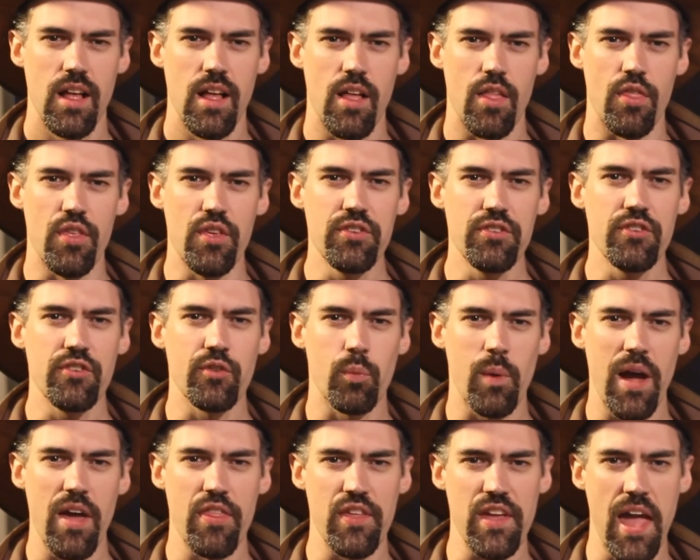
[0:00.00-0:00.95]
This is
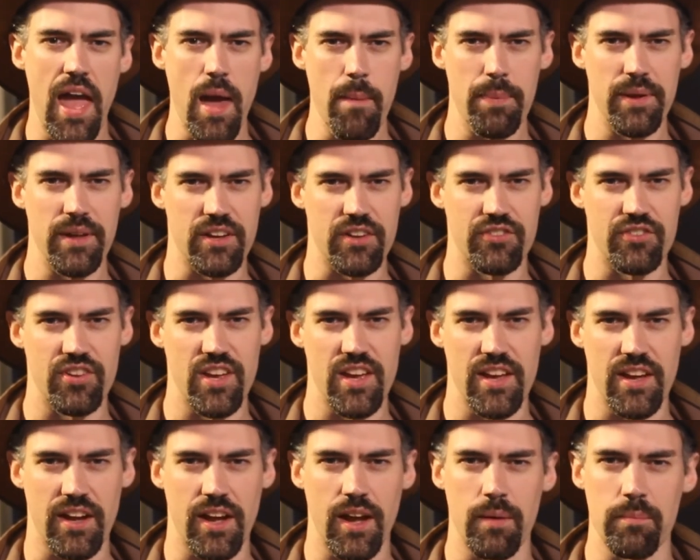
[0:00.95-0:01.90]
where the epic
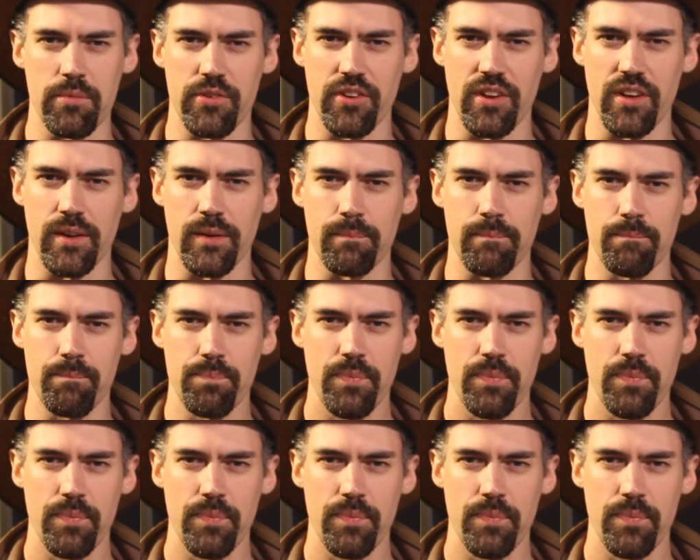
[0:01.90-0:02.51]
tier comes in.